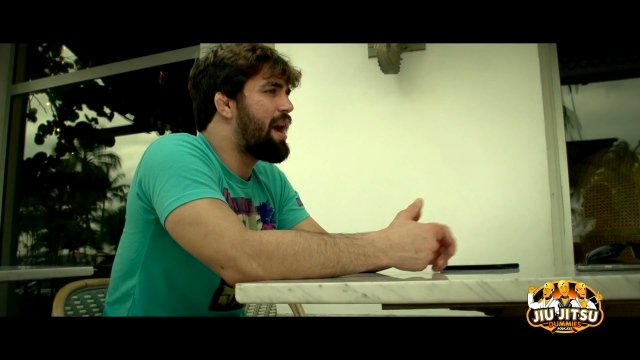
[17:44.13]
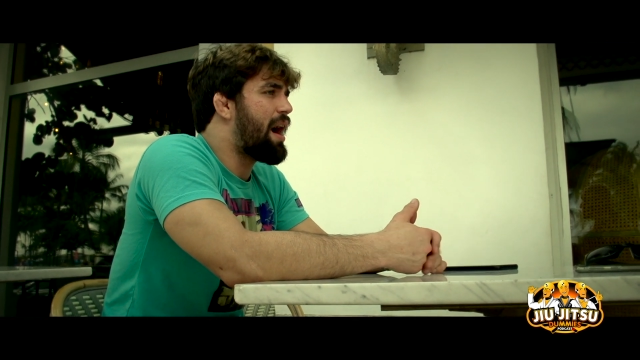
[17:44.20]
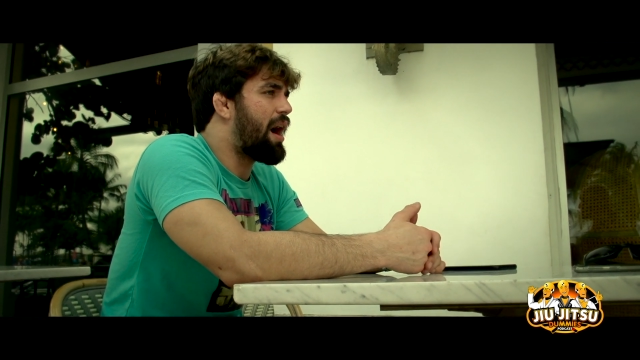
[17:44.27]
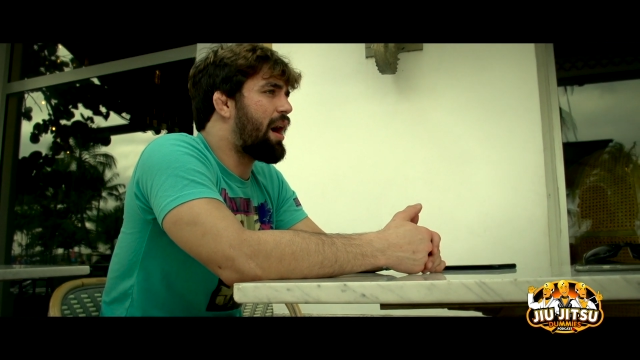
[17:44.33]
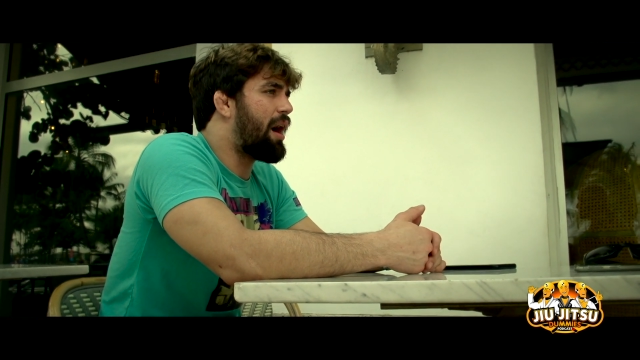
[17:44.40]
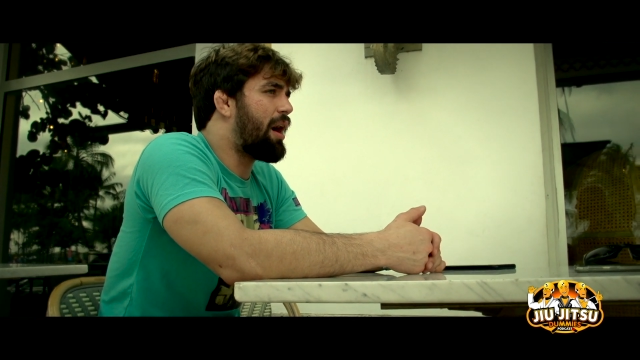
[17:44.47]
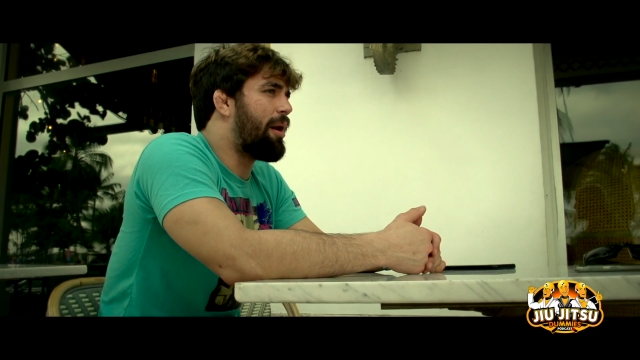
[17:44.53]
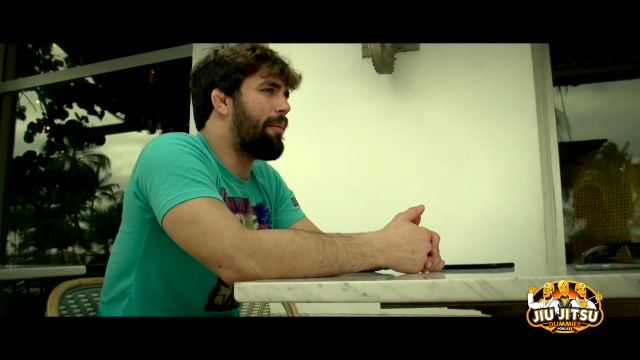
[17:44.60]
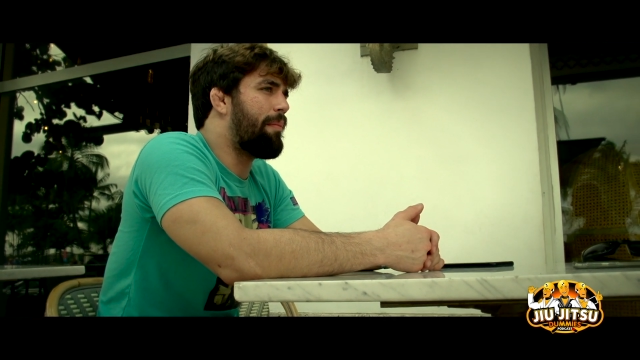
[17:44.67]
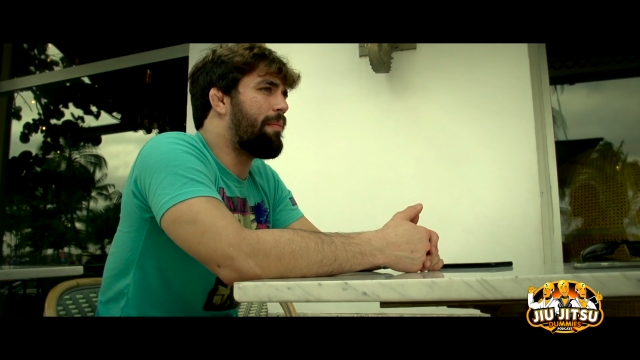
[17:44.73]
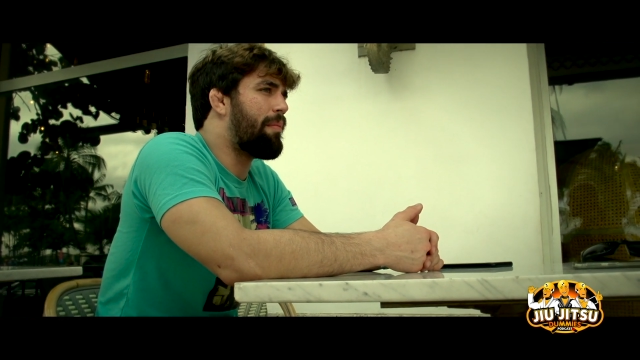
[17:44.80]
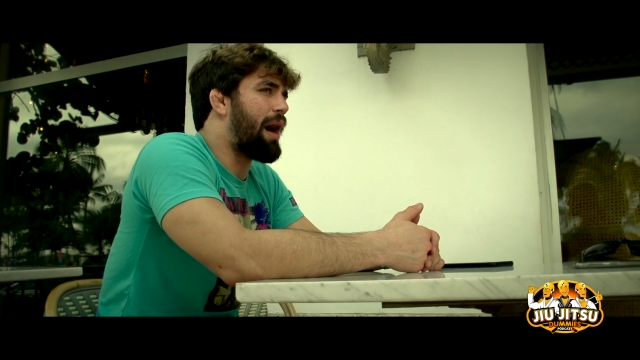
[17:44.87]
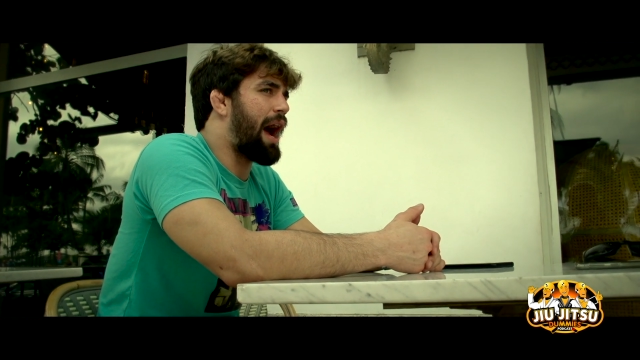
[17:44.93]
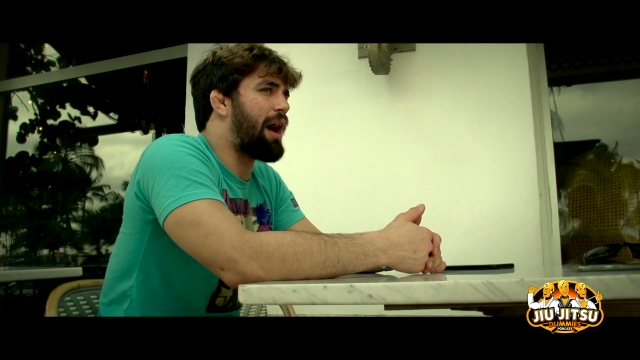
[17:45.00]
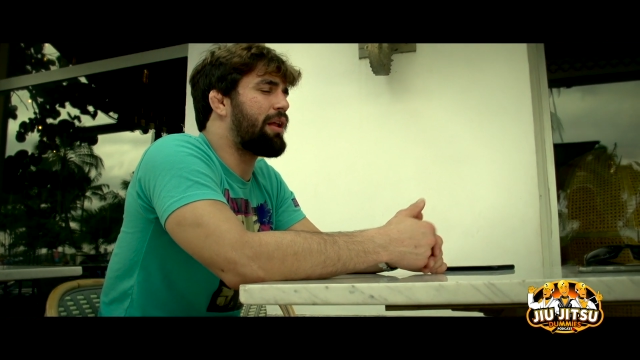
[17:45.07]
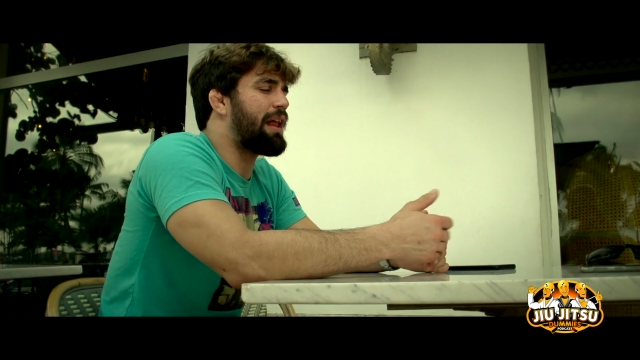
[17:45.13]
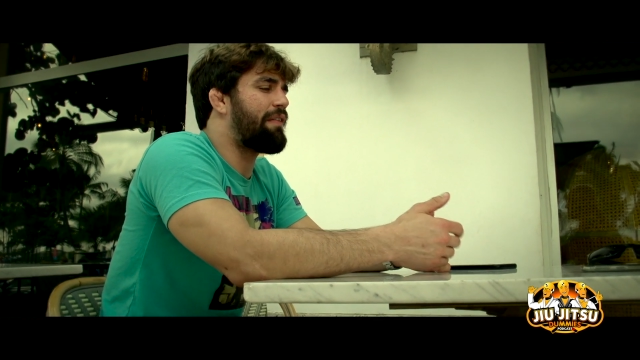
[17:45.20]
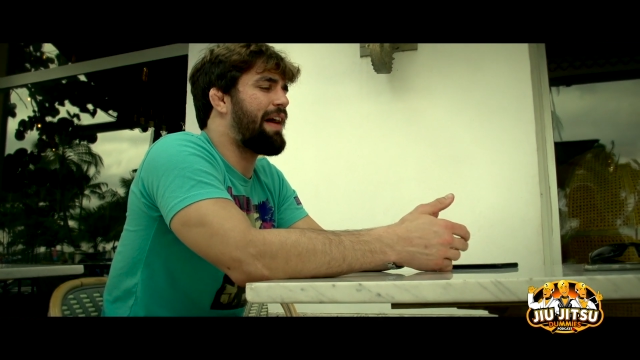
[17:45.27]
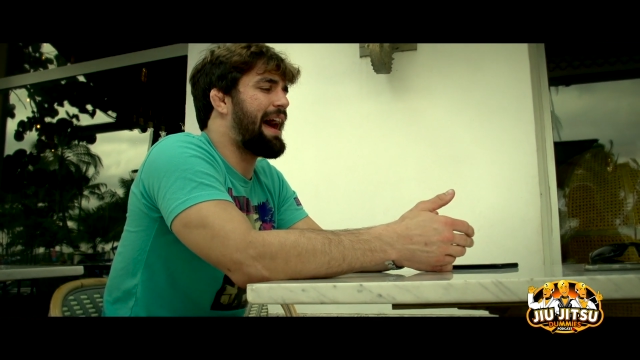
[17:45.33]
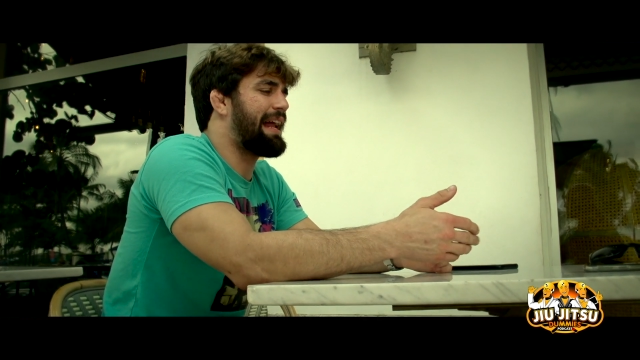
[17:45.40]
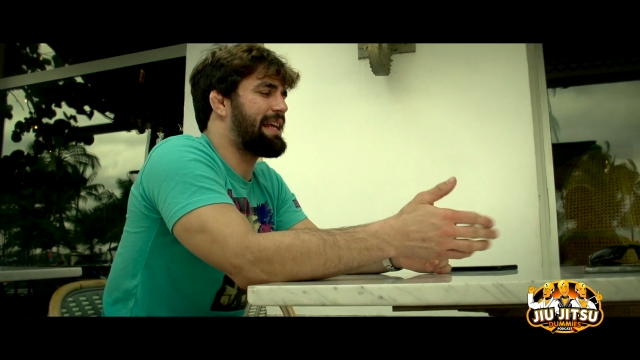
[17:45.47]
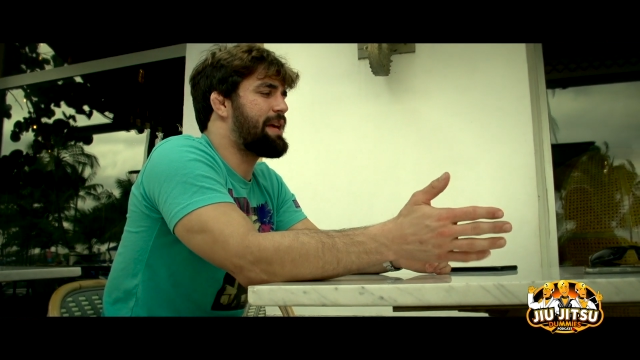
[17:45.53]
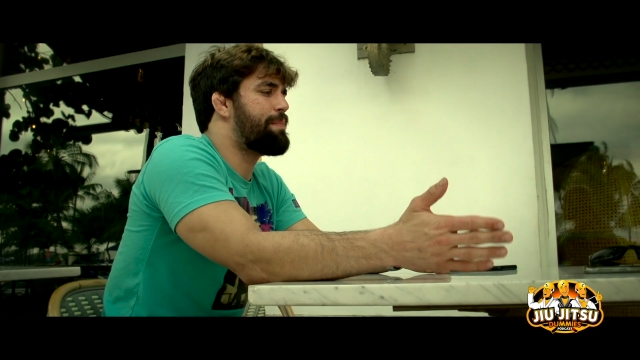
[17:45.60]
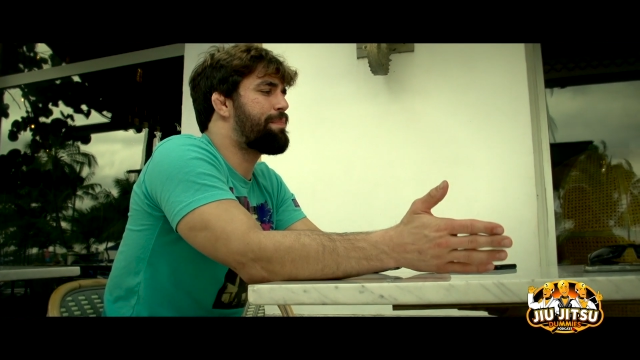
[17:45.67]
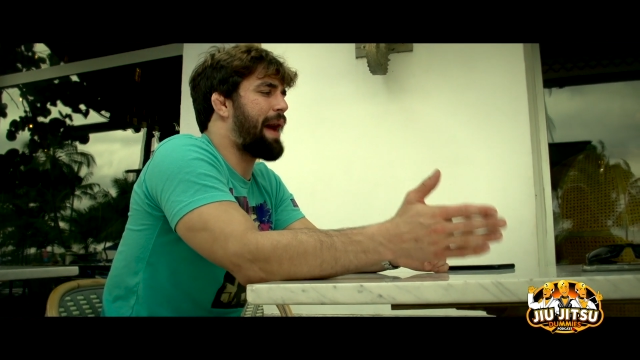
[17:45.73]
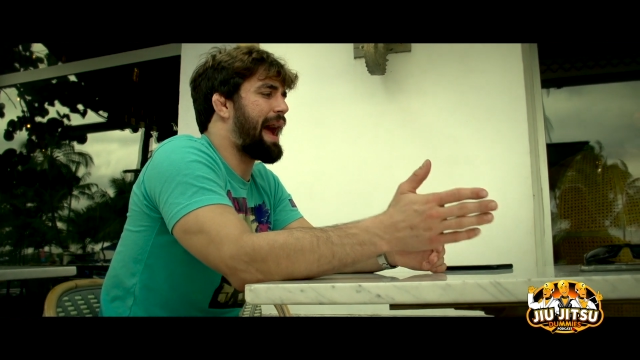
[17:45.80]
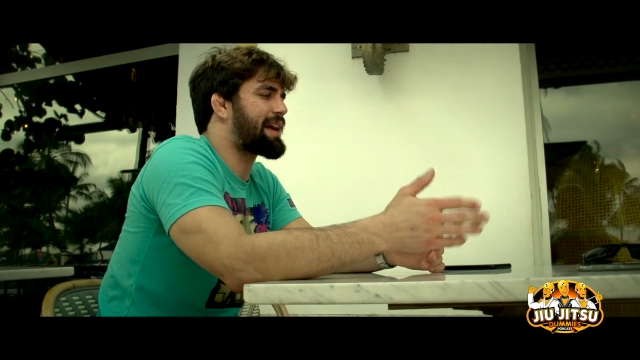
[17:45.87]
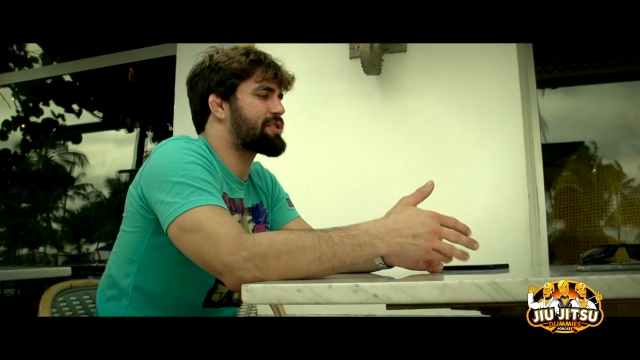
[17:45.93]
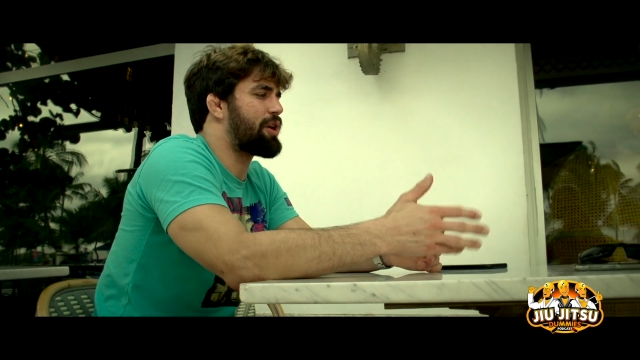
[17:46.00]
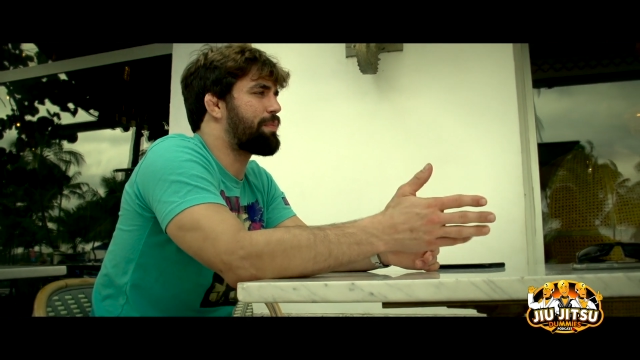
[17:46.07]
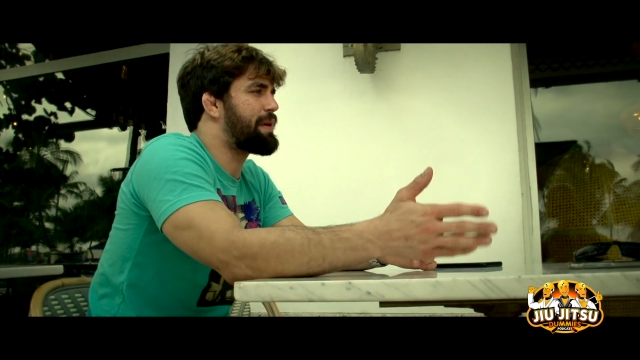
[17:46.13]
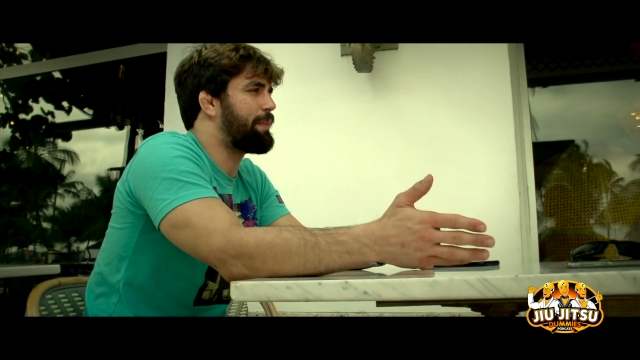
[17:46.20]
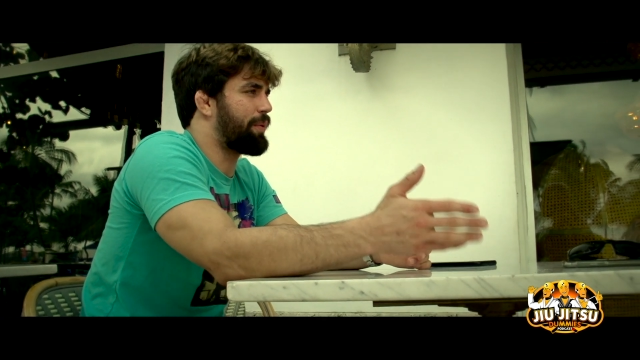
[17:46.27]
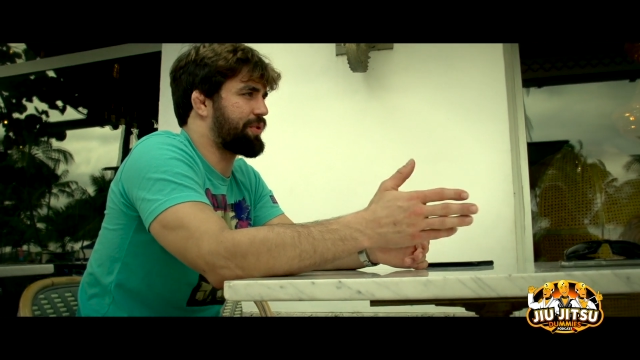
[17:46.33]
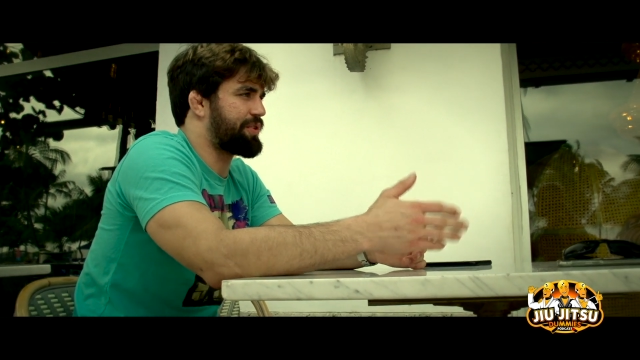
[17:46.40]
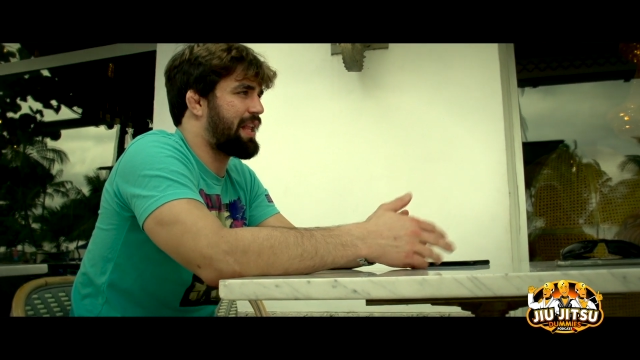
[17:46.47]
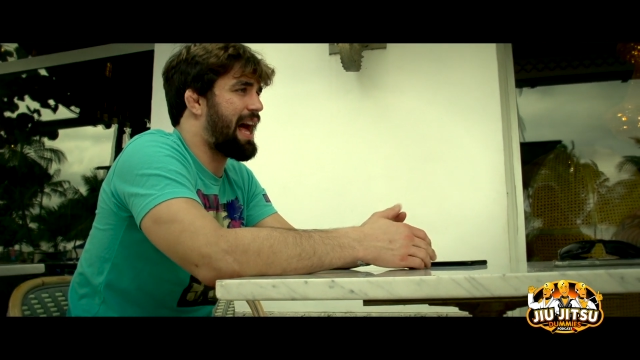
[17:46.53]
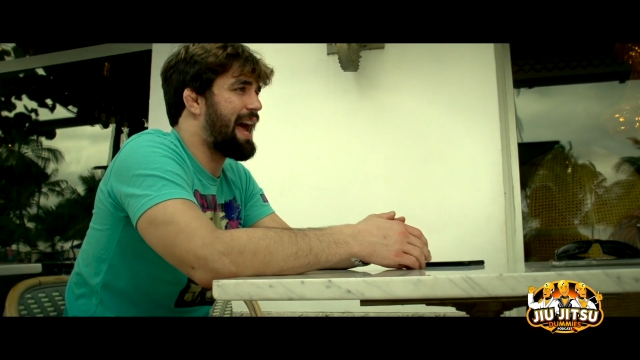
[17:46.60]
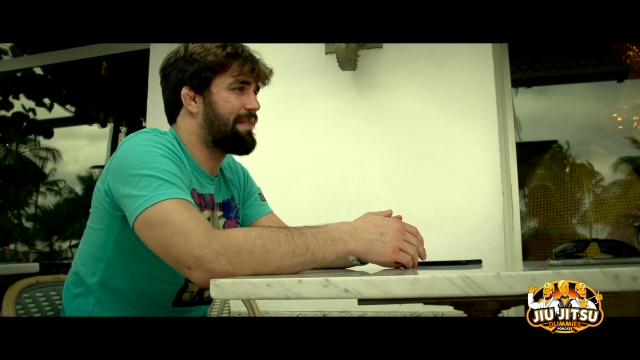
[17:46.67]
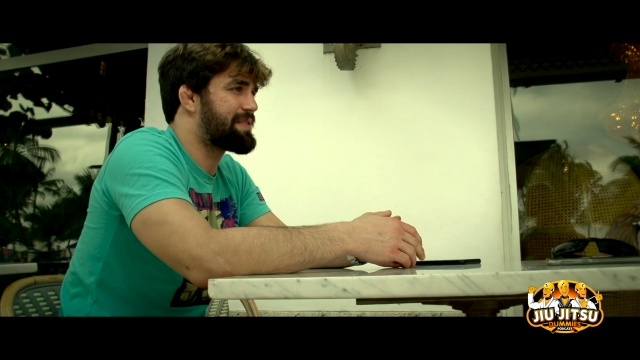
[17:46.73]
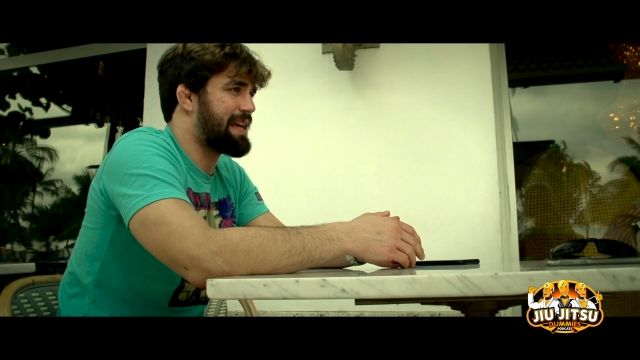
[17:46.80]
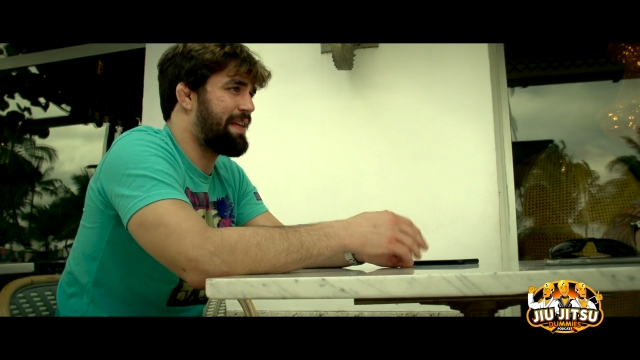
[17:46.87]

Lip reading: I'll have had impacts on people's lives,